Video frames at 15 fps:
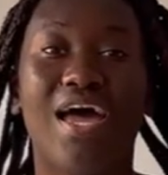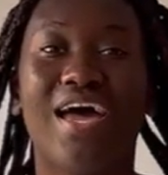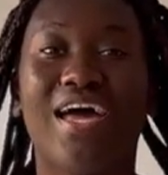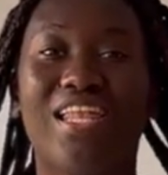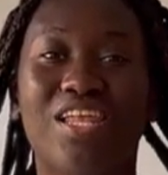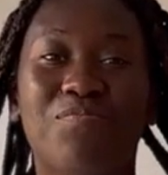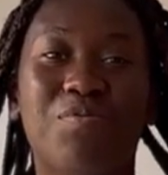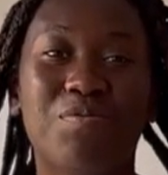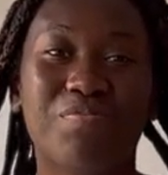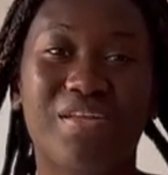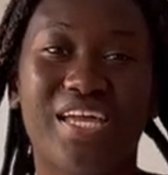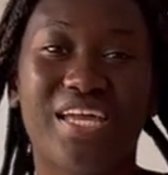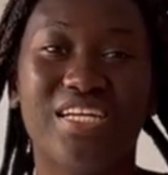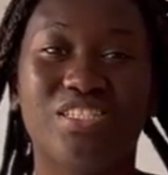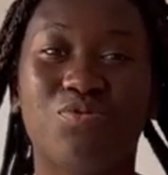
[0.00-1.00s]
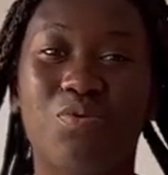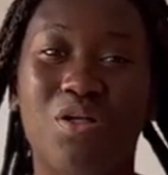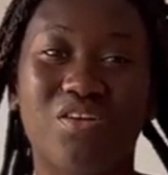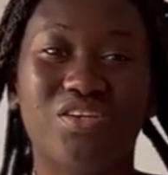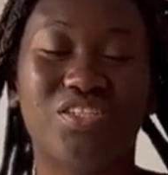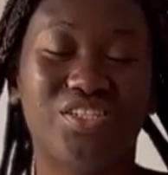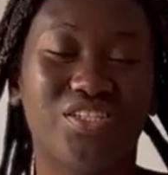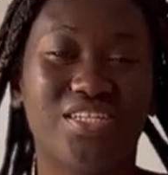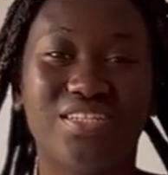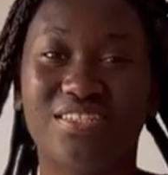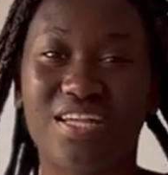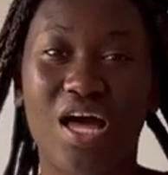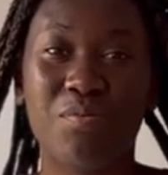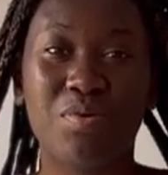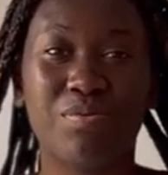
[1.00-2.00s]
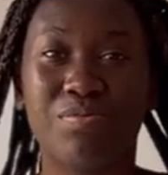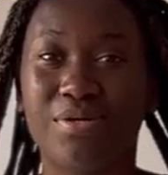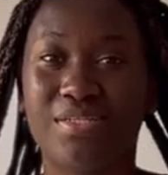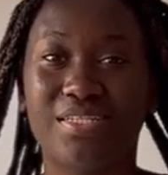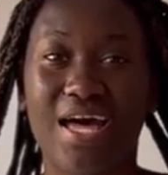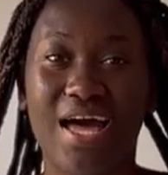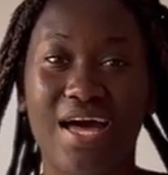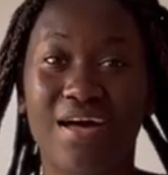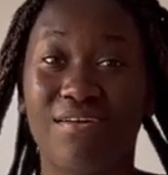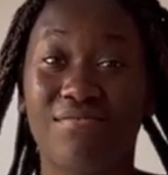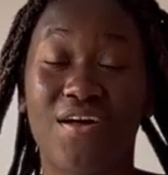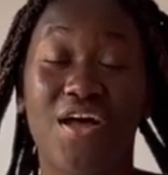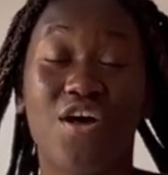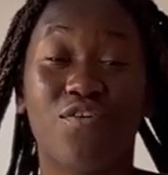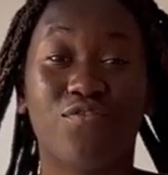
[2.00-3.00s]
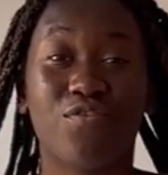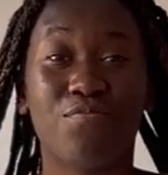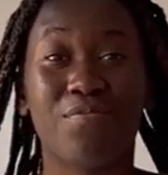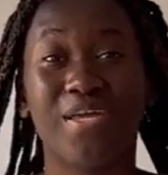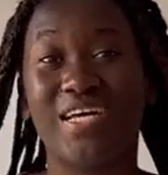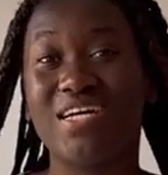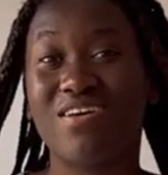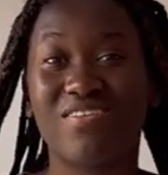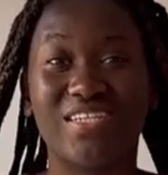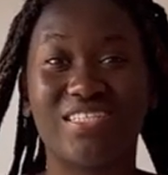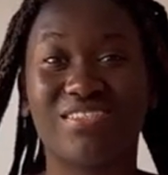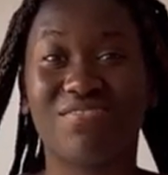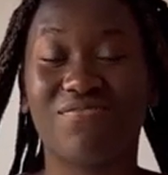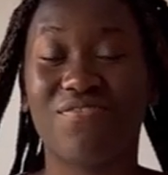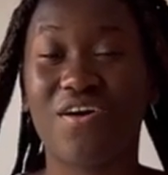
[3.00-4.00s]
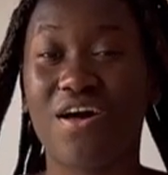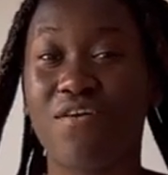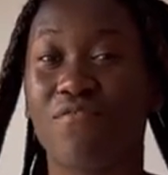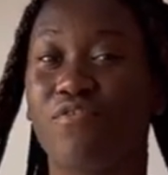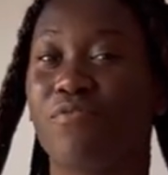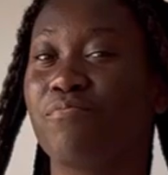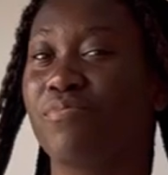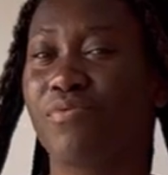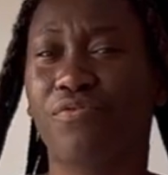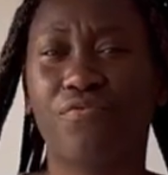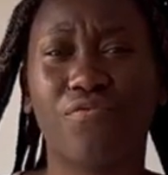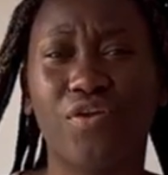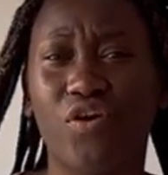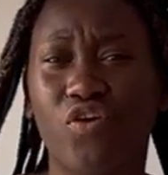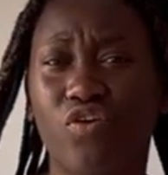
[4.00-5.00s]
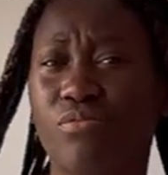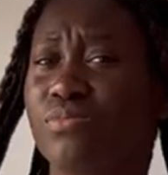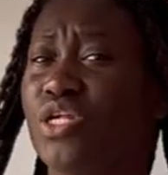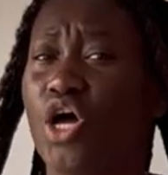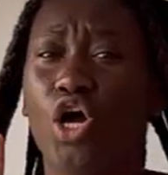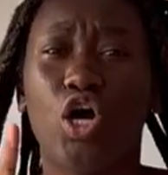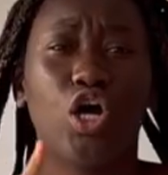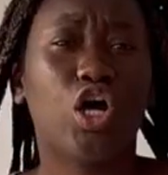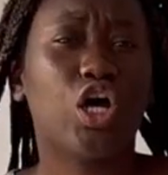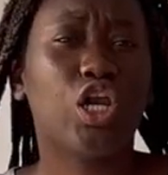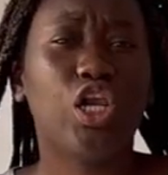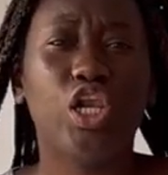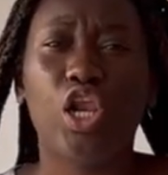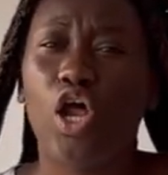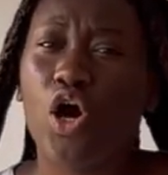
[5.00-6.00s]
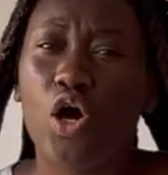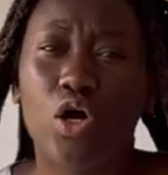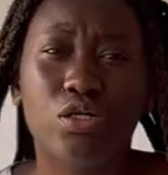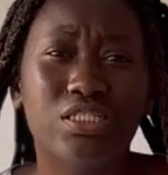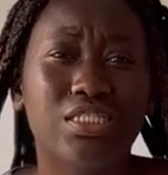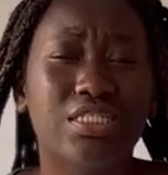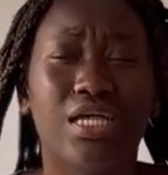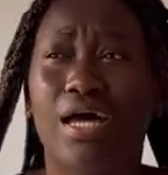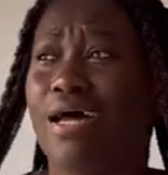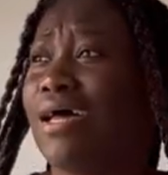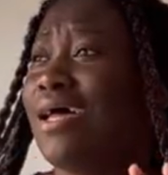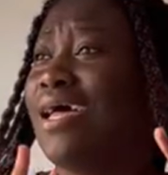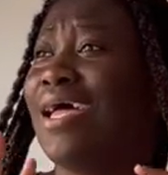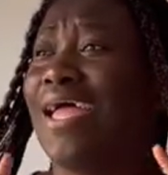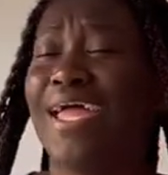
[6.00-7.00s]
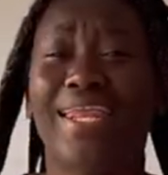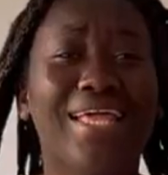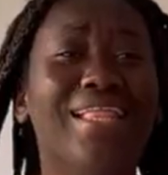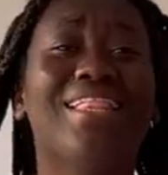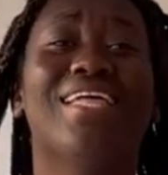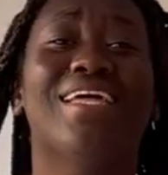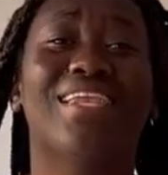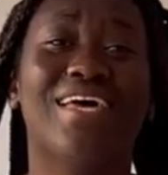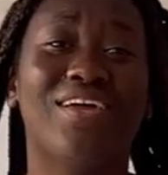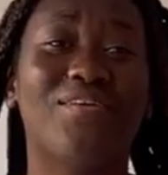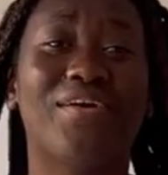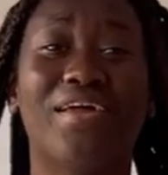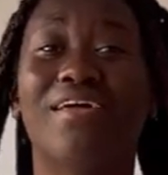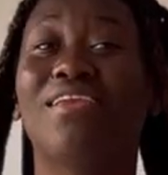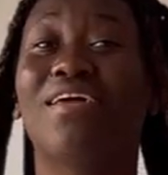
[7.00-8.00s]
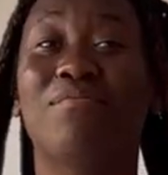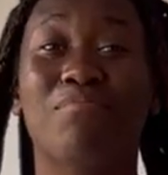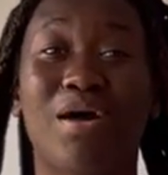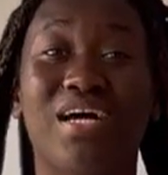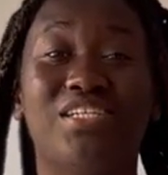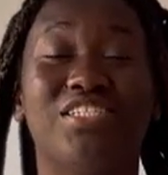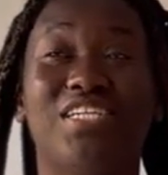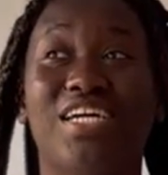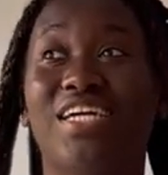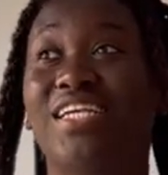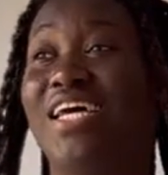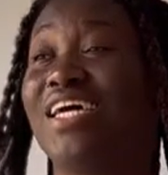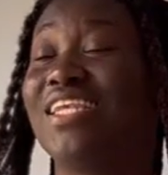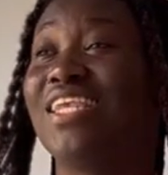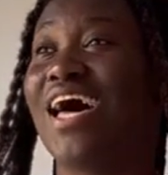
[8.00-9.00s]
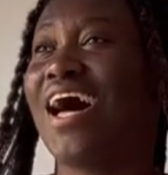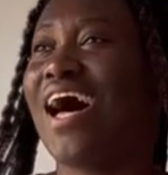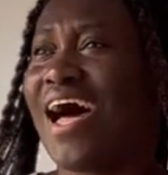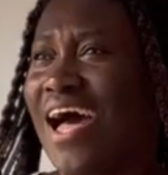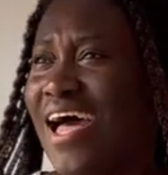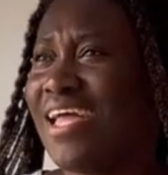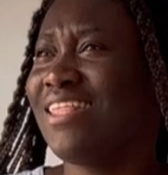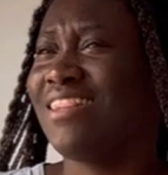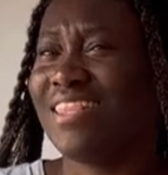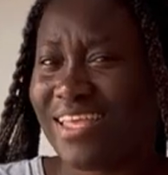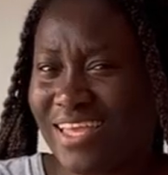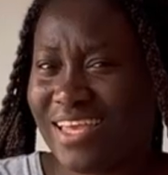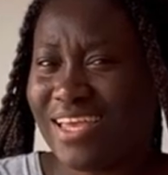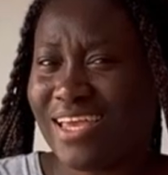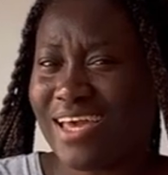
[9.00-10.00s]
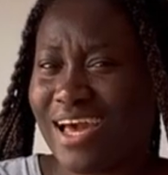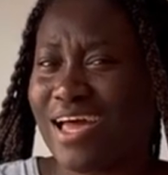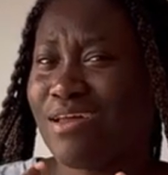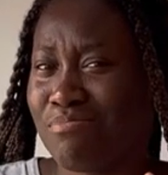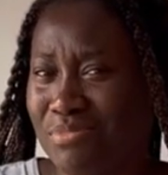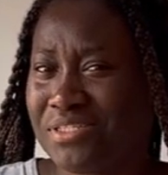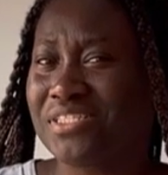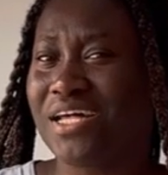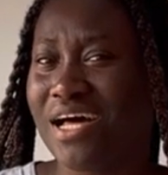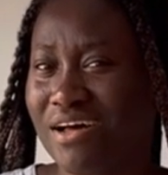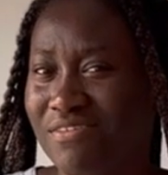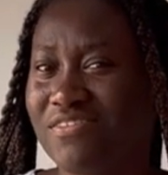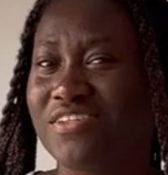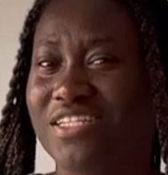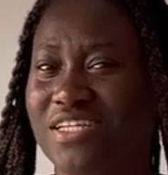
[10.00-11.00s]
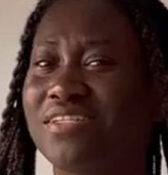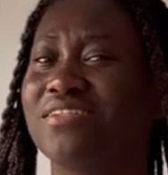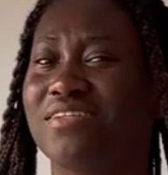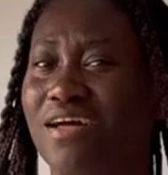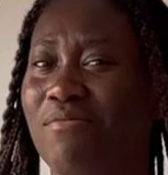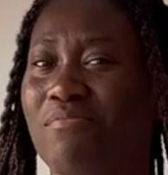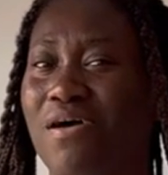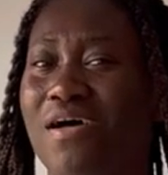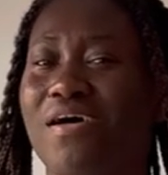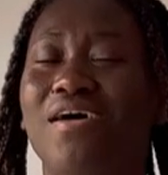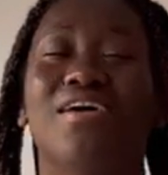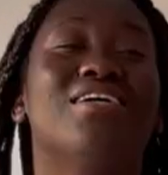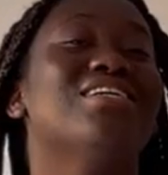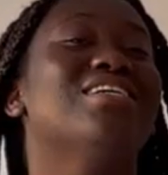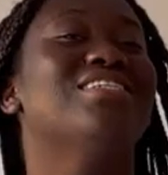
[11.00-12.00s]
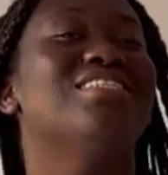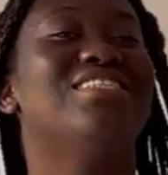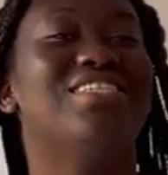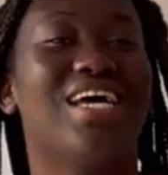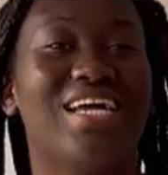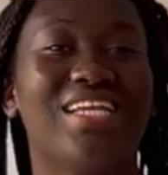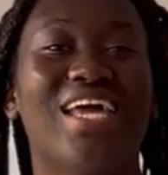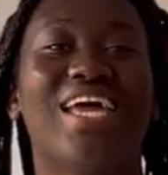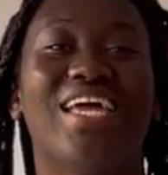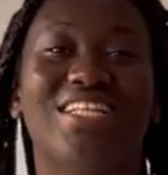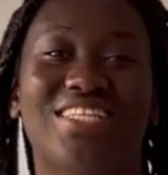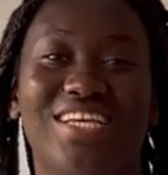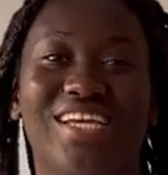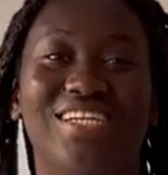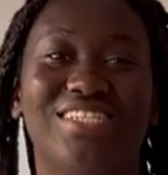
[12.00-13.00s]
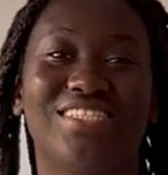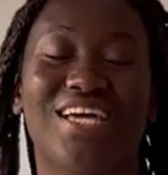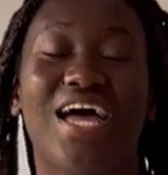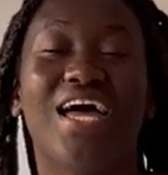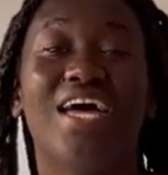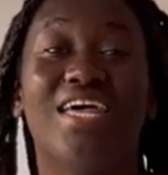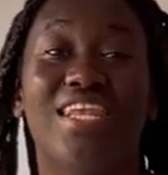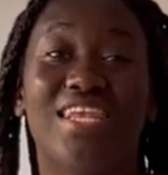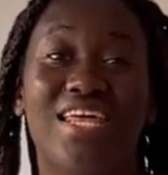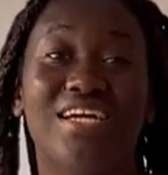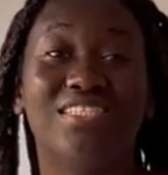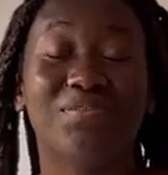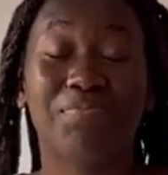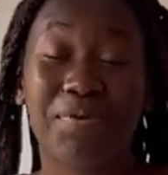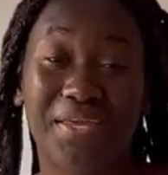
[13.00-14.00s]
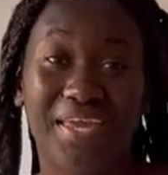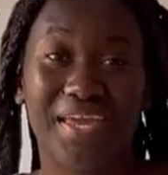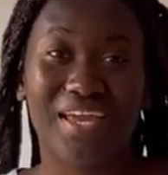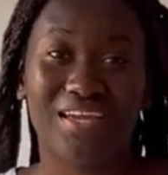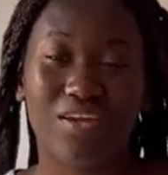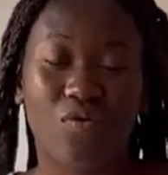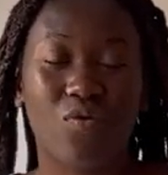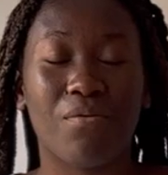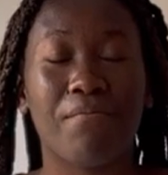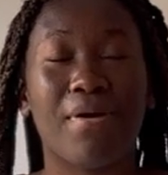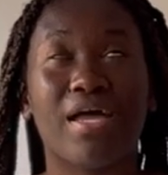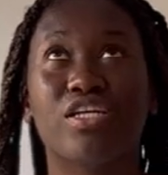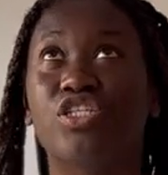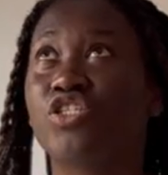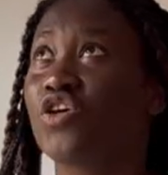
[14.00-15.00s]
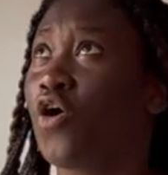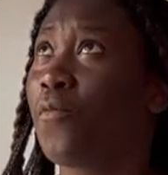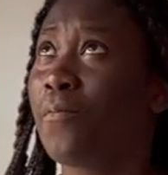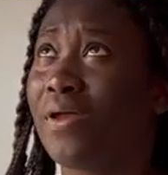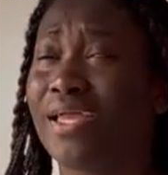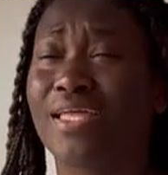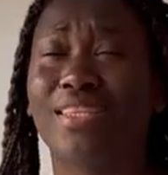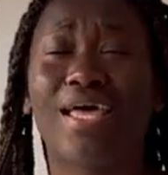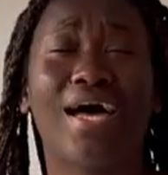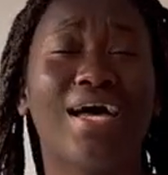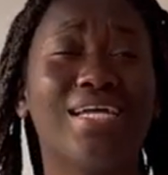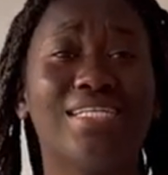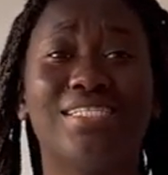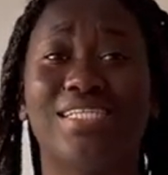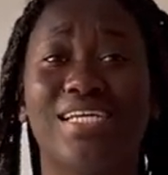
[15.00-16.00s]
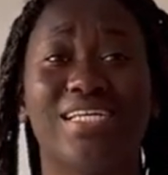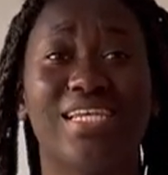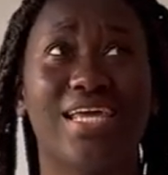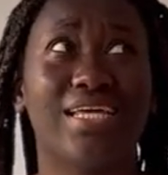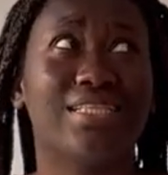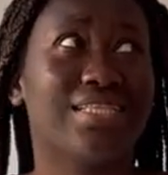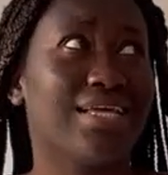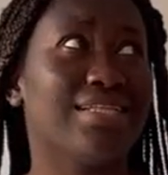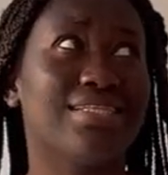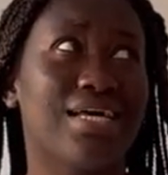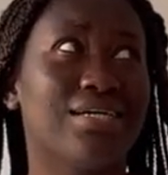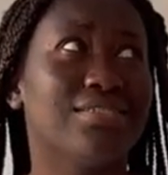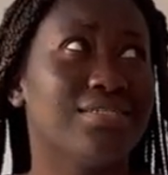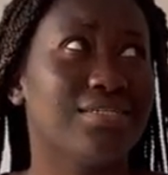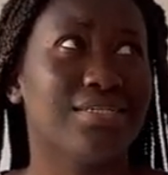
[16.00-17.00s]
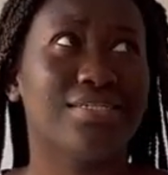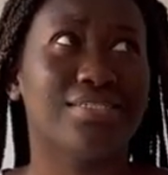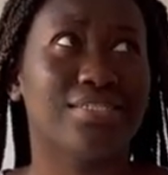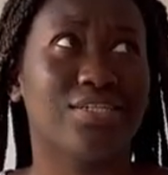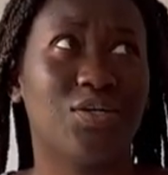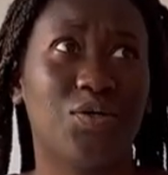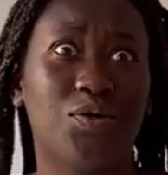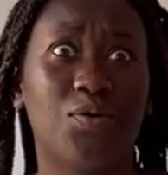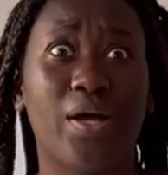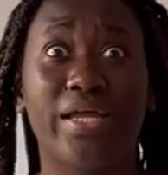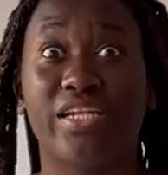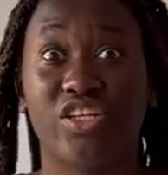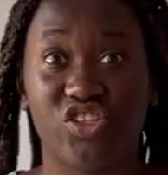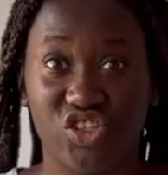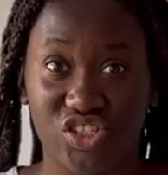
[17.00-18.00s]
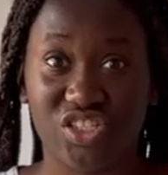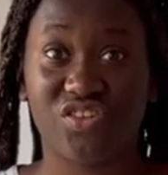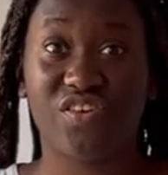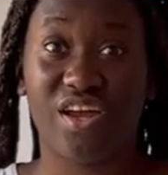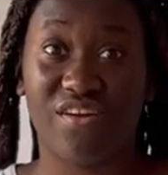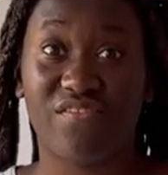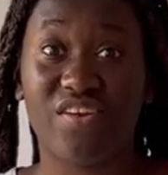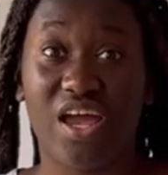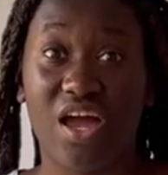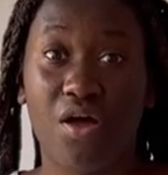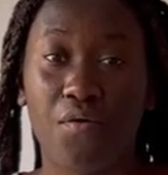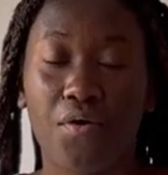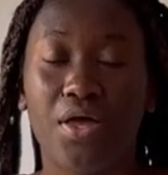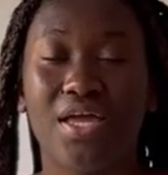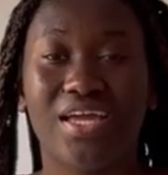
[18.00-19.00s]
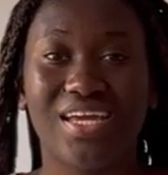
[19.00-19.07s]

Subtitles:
Hello pumpkins, welcome to this summer must have for me and Christopher, from perfumes, clothes, anything that you can imagine that I think I must have in this summer, then it is. Let's begin with my shopping that I did like 10,000 years ago and it just arrived now.